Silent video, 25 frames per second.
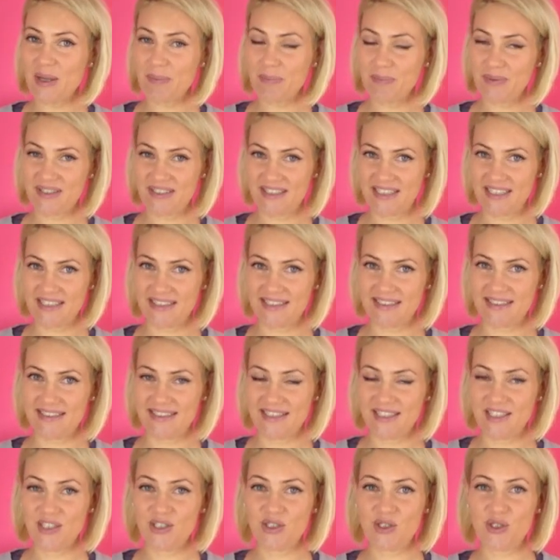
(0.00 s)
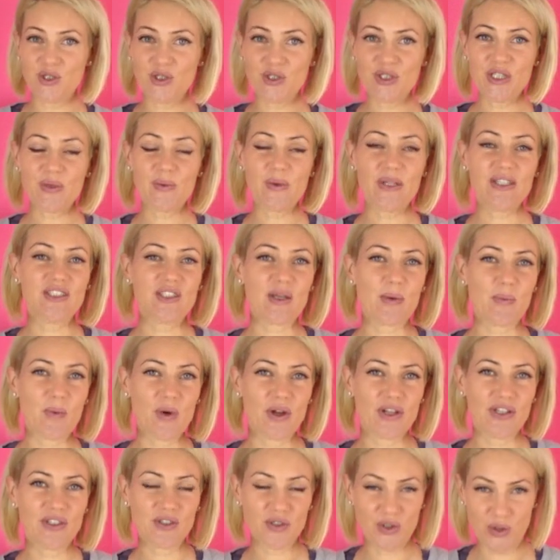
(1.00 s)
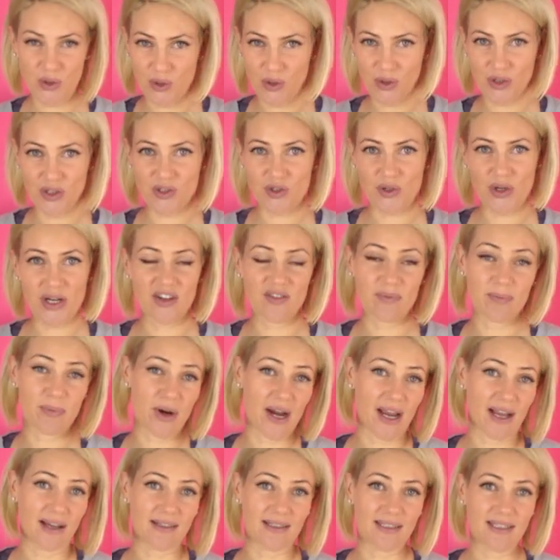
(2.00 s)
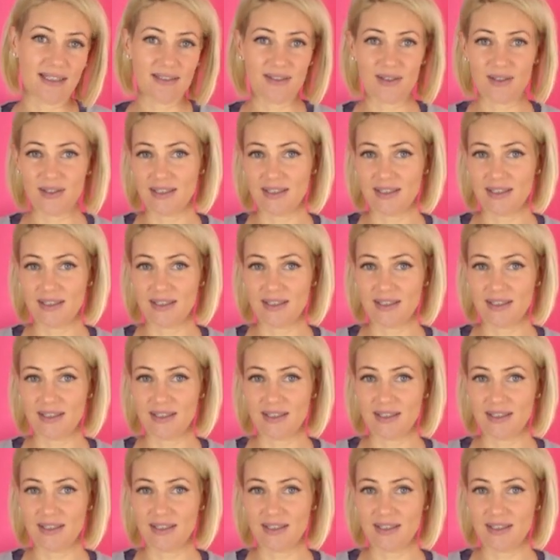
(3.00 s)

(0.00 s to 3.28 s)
number six. Usually when someone has cooked a tray of brownies or